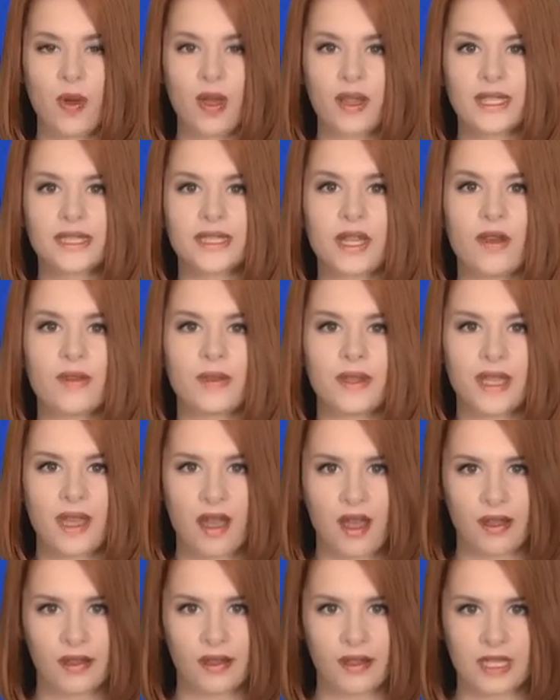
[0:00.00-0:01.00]
wallet on the
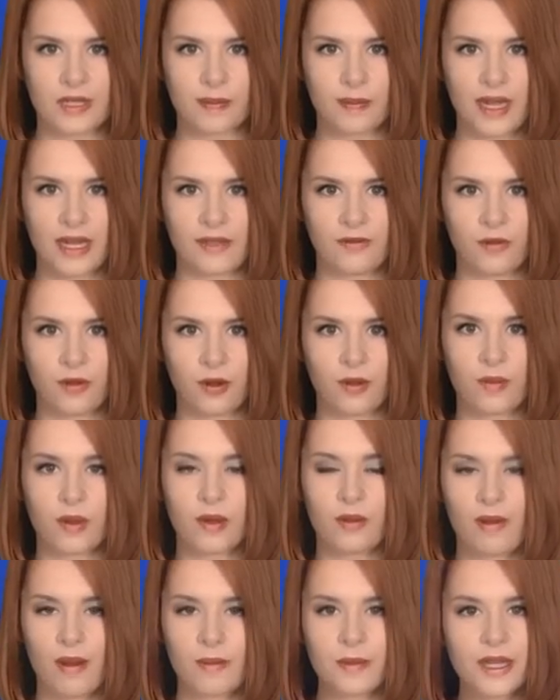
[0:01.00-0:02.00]
iOS platform,
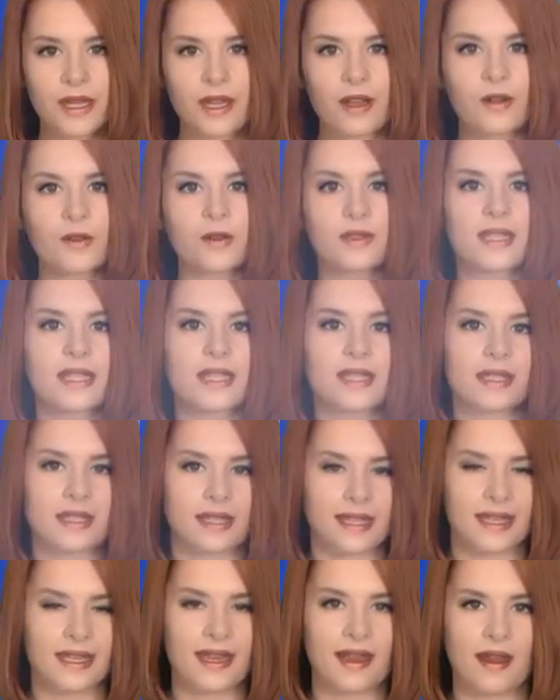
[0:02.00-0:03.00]
cryptocurrencies
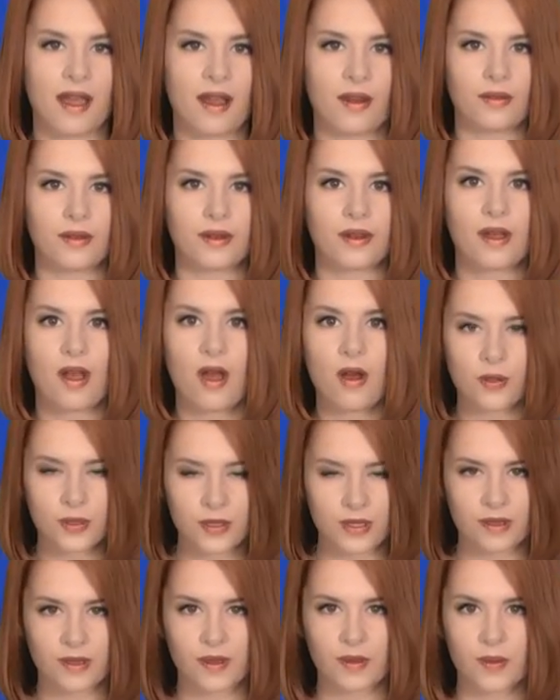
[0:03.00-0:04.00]
in and out,
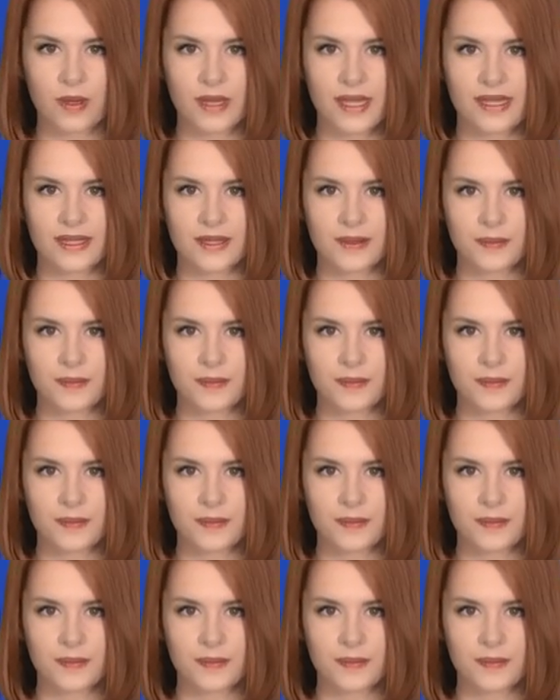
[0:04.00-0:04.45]
also in the release.